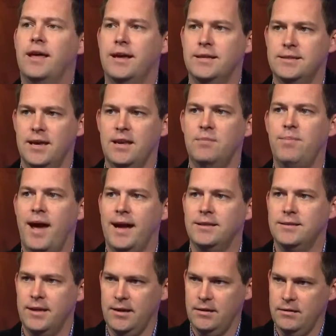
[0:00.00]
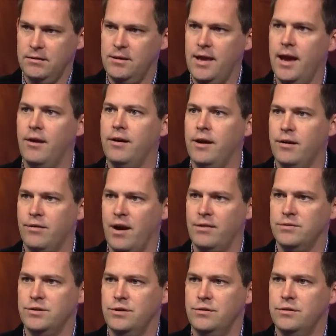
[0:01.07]
like it's impacting the area
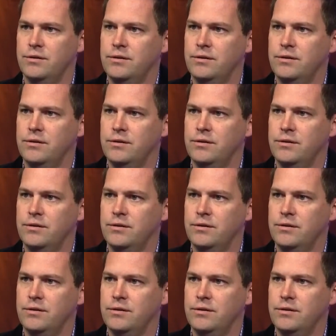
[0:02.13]
around you?